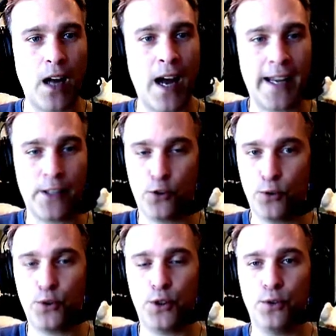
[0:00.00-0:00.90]
I
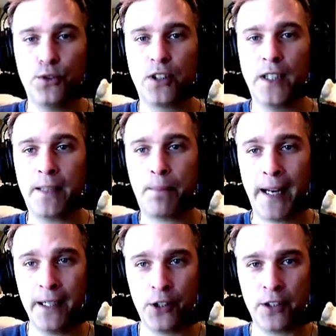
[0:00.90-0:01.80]
do use
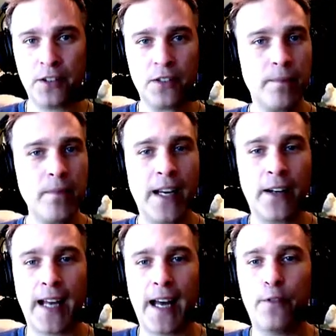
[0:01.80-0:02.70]
Leadpages, and
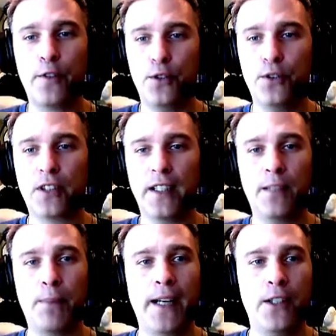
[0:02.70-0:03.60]
I have used
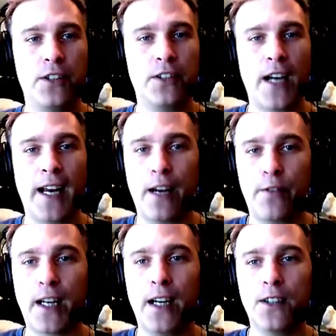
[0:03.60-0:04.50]
Leadpages. I have a
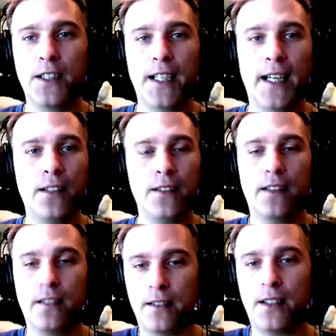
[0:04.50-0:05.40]
current account.
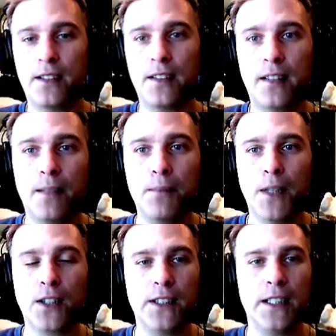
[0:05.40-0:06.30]
As you can see, I'm
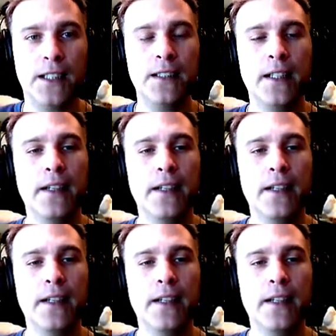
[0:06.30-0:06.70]
logged in.